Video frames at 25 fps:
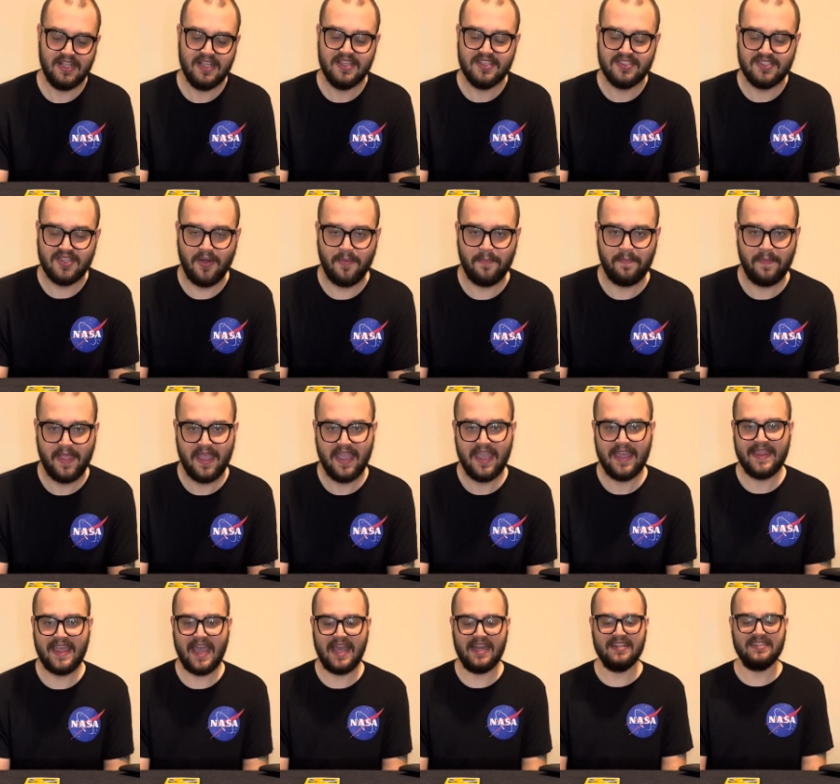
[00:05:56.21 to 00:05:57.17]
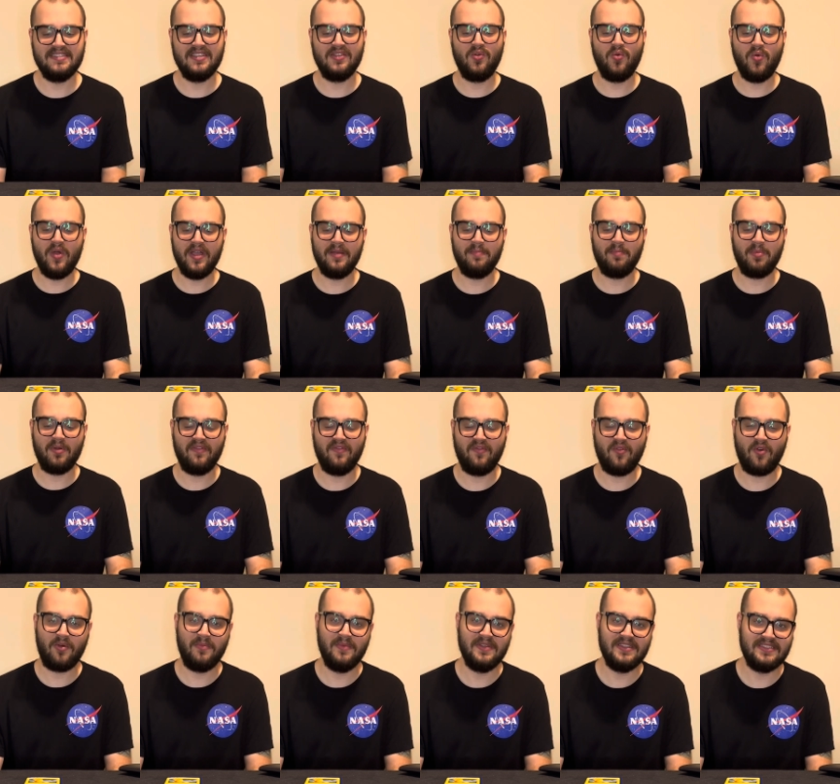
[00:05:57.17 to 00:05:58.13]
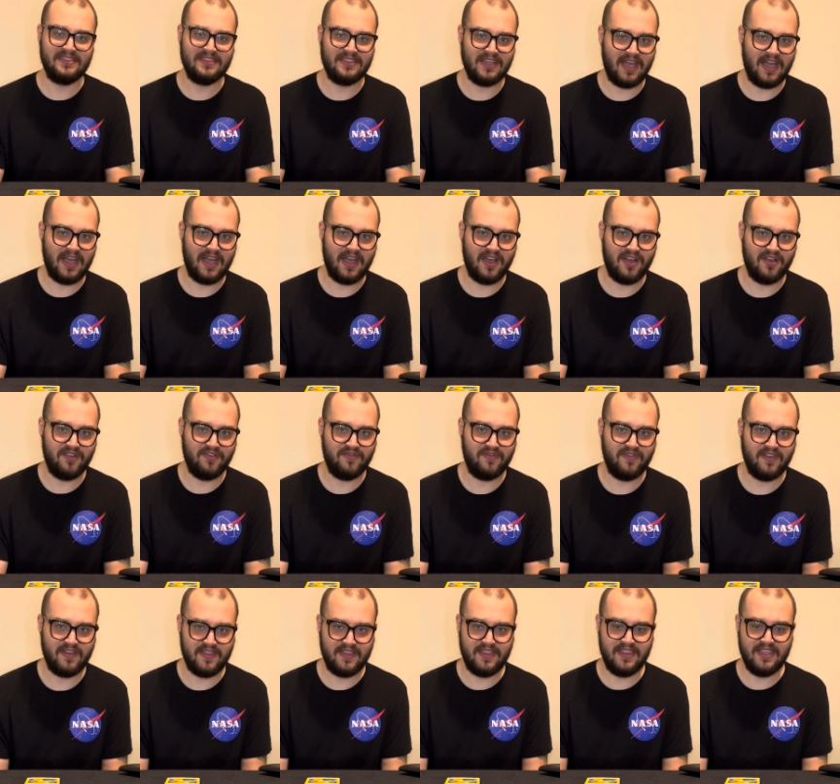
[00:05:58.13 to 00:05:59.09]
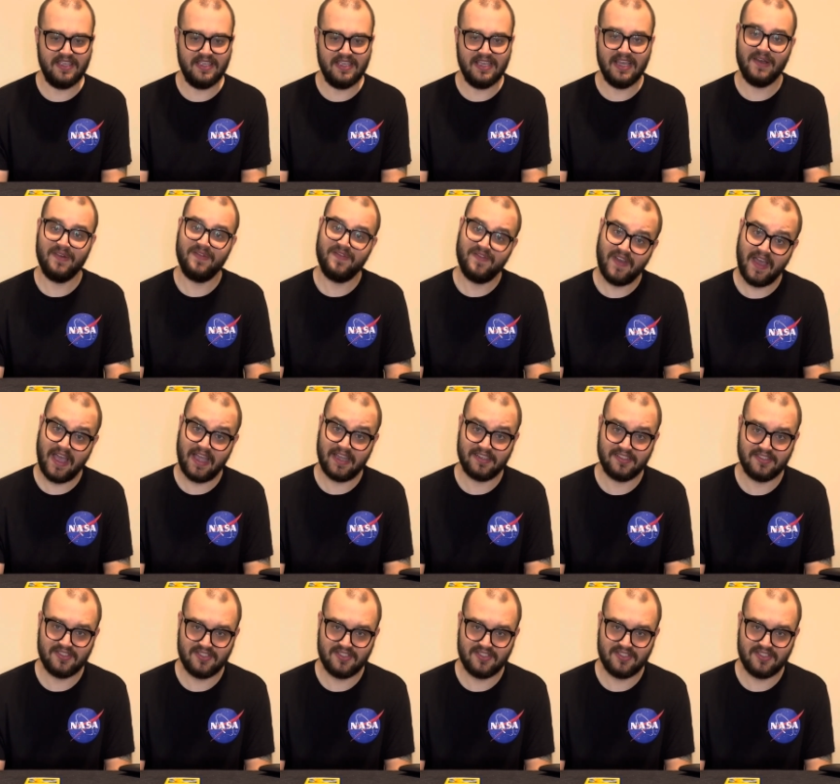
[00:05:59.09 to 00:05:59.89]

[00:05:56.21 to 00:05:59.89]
So that is a quick performance of the effect.